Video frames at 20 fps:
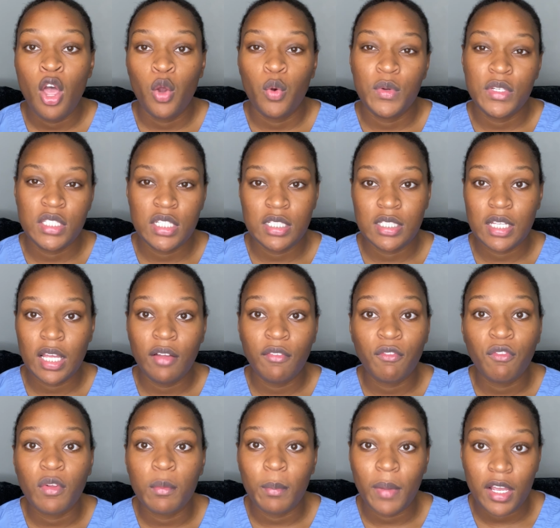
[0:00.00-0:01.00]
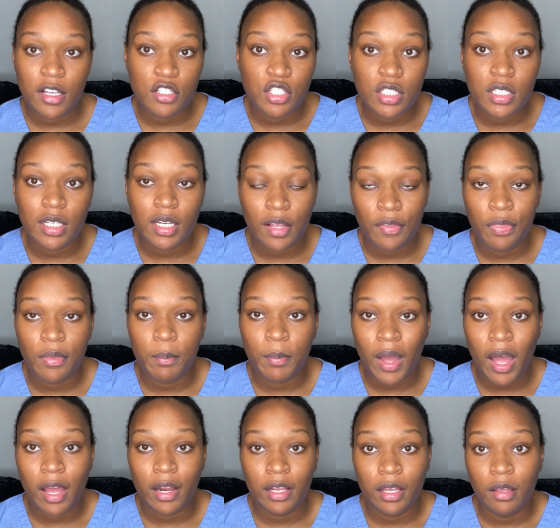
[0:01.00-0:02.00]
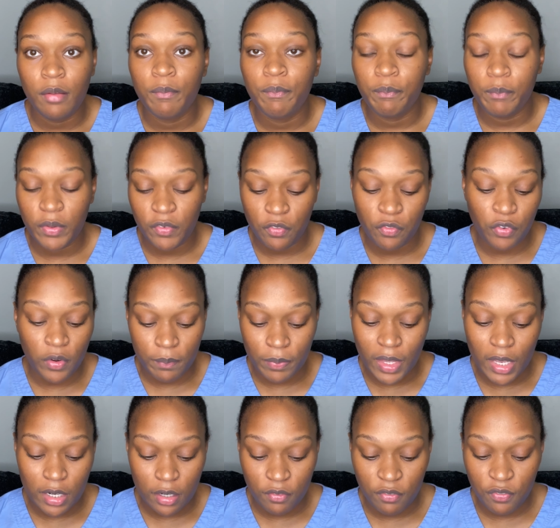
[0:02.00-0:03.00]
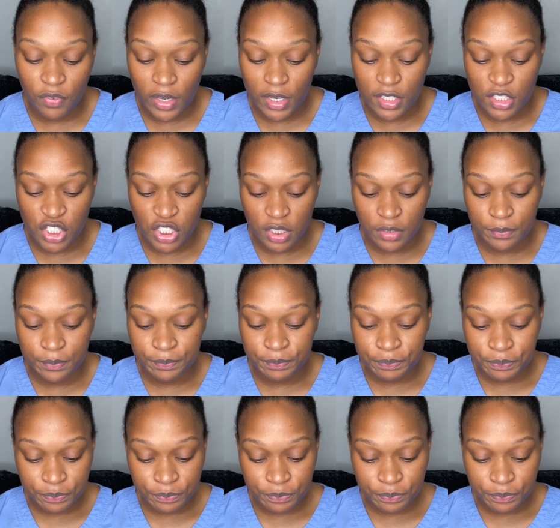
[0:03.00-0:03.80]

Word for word: which is inflammation in the body from that infection.